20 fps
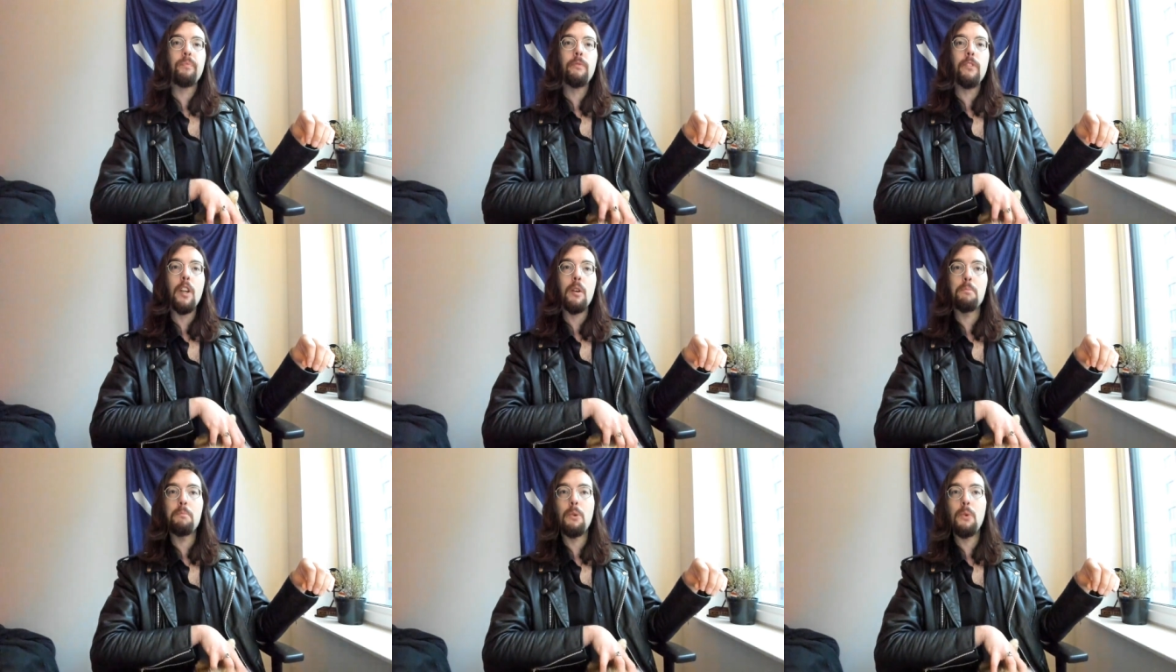
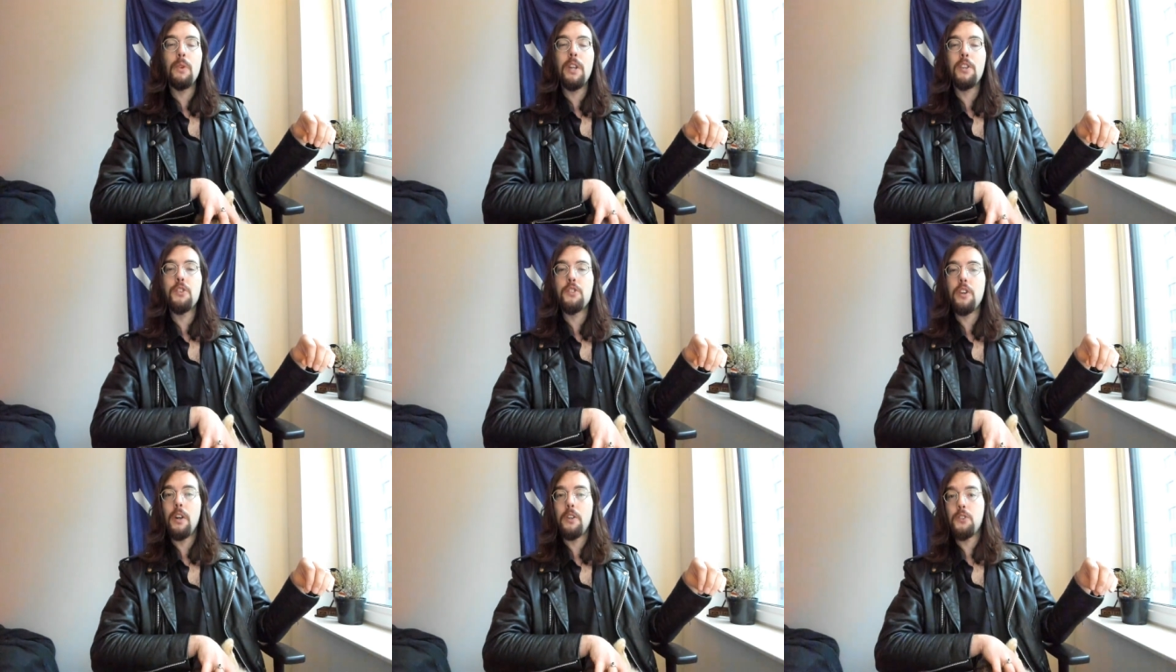
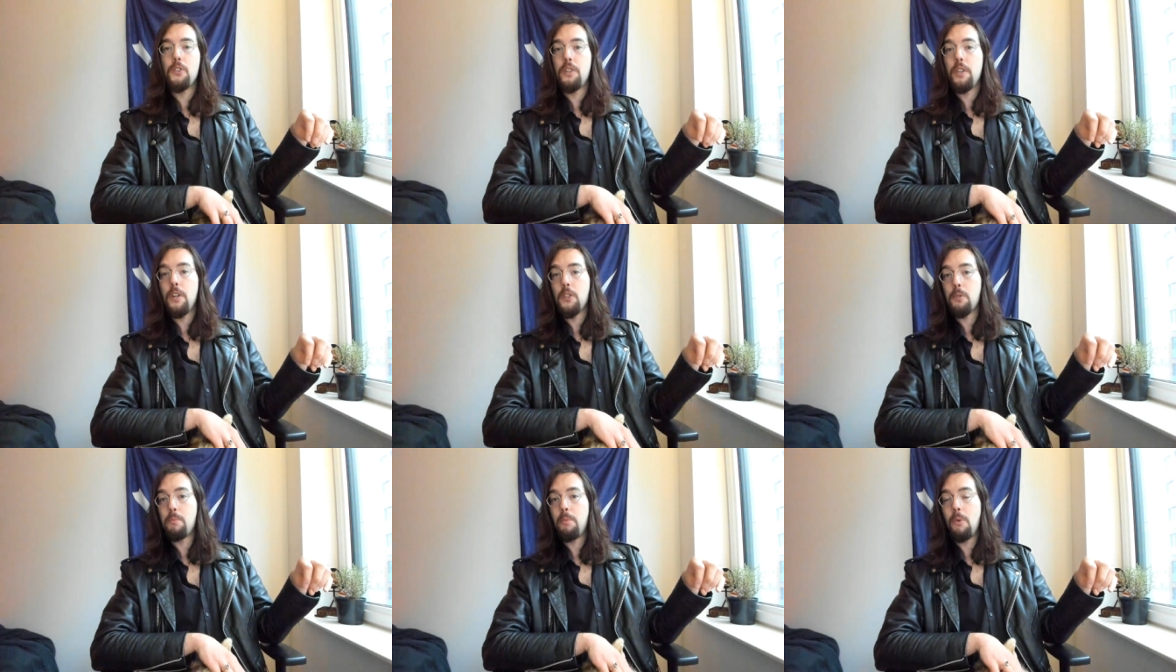Buttigieg
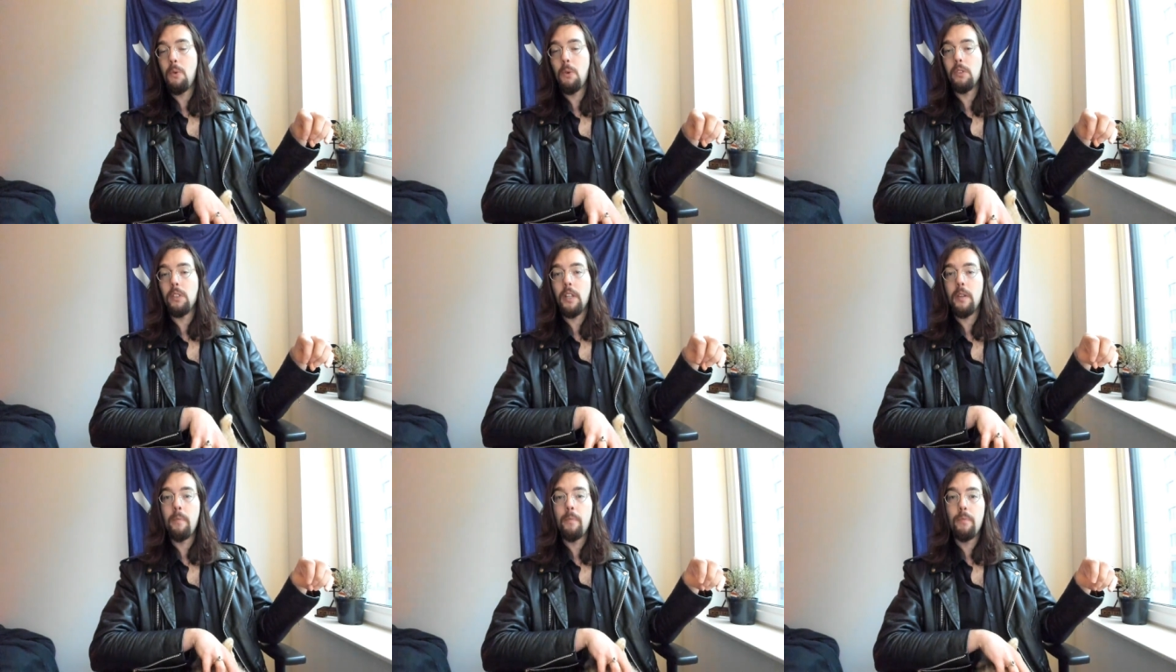does
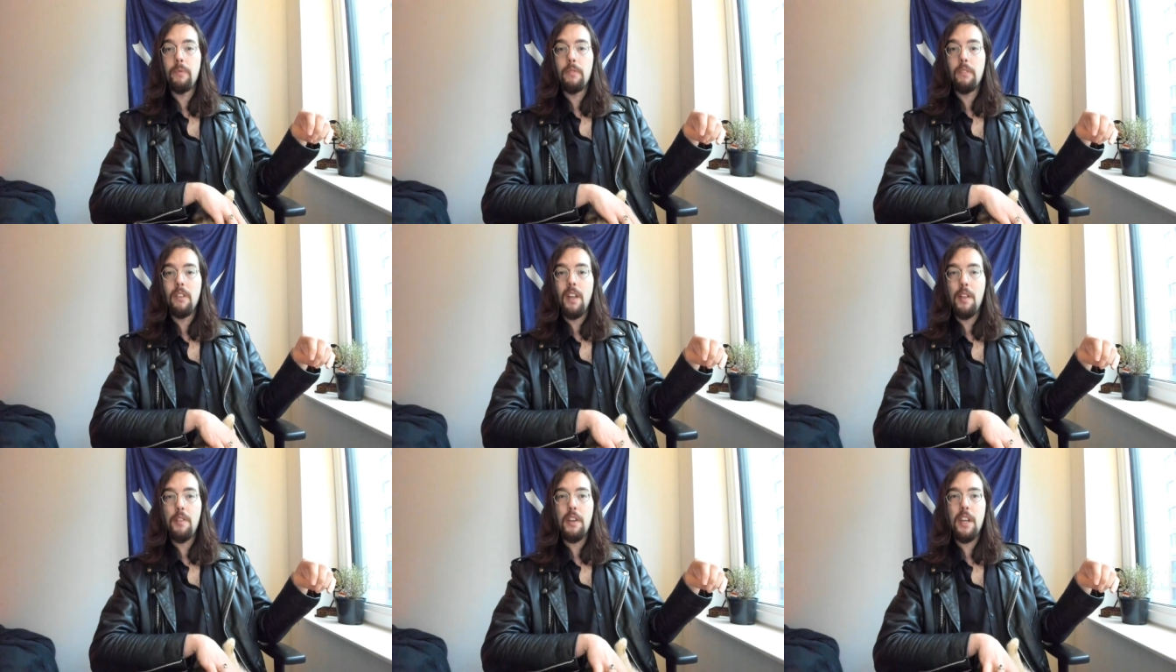poorly.
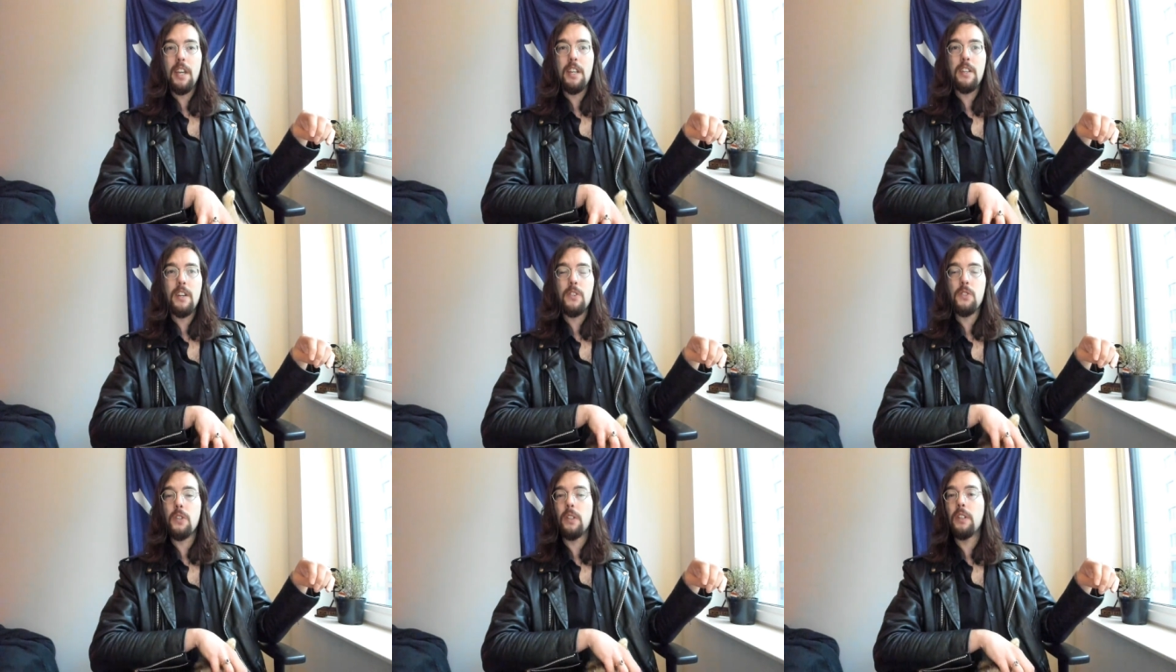I think he
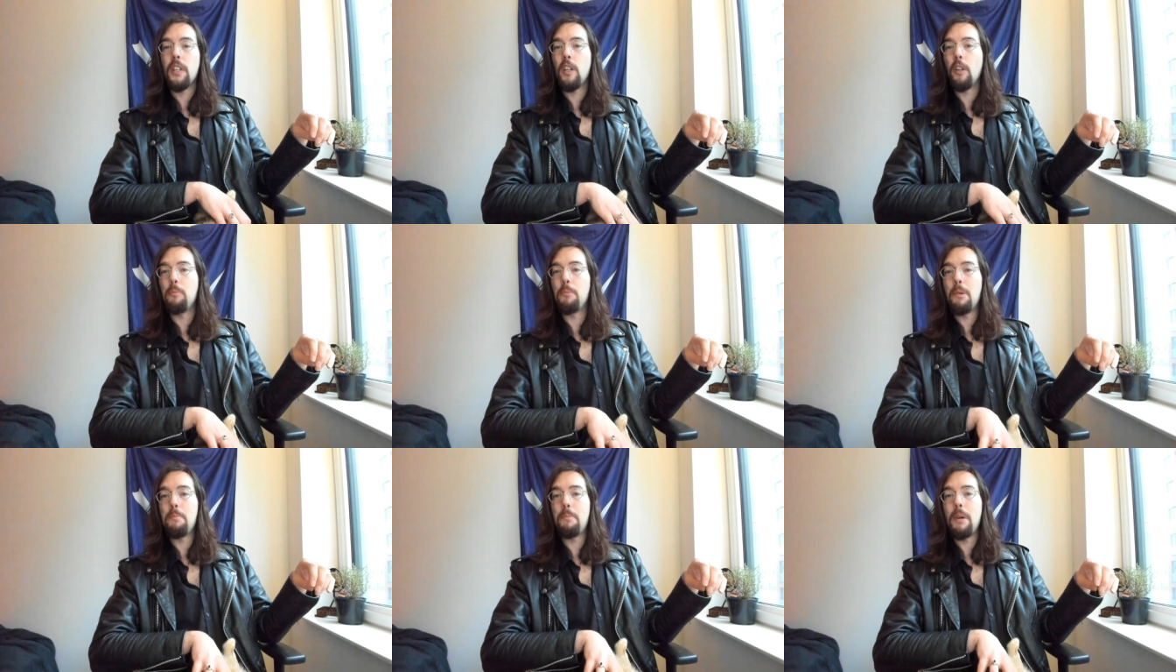does a little
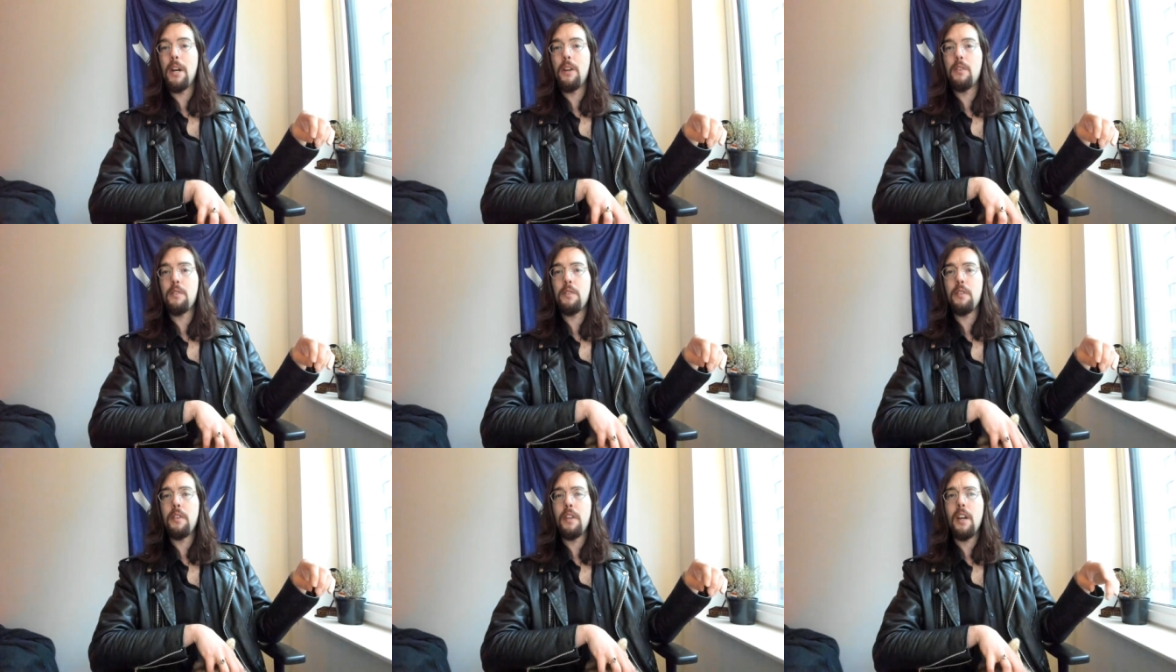bit better
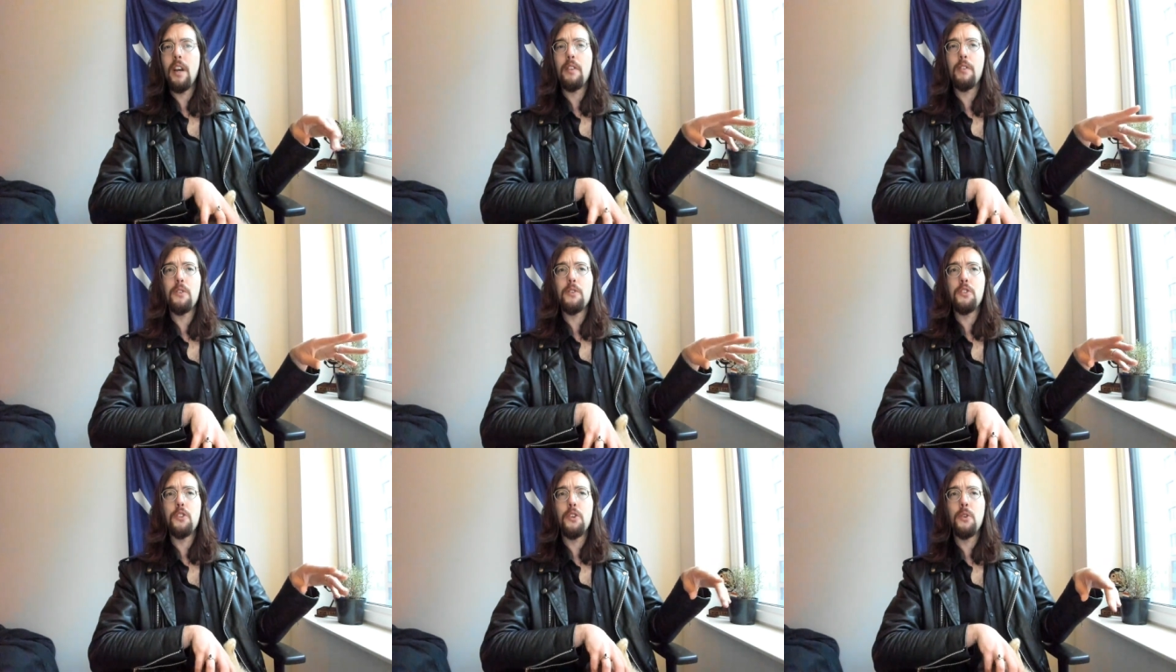than the other
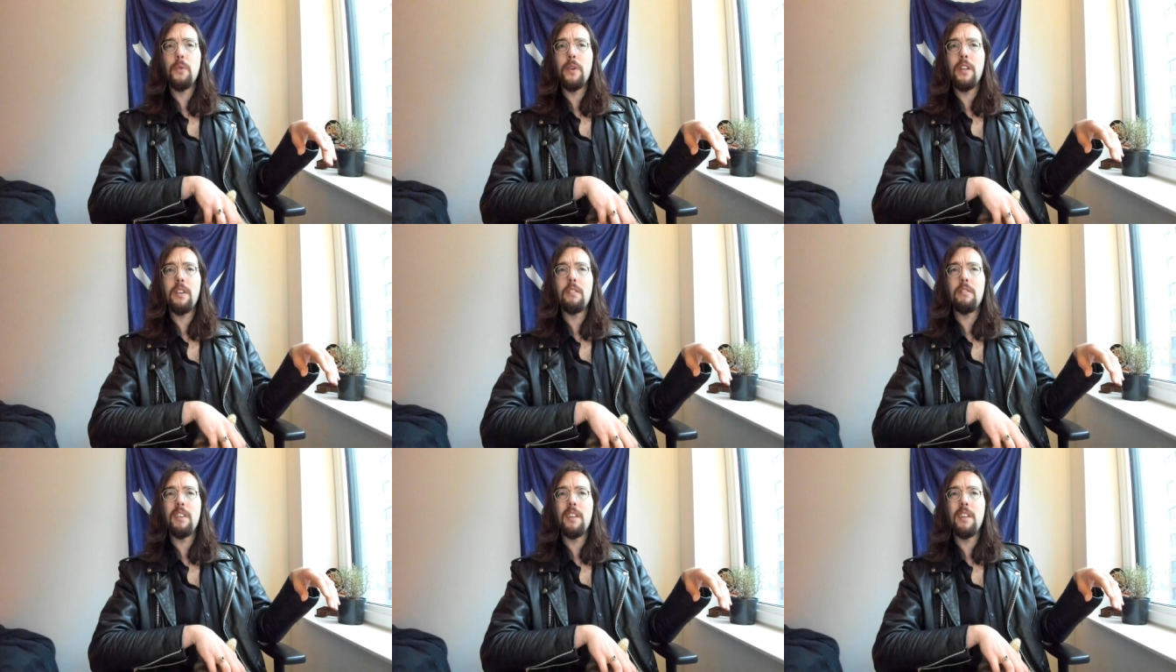two in,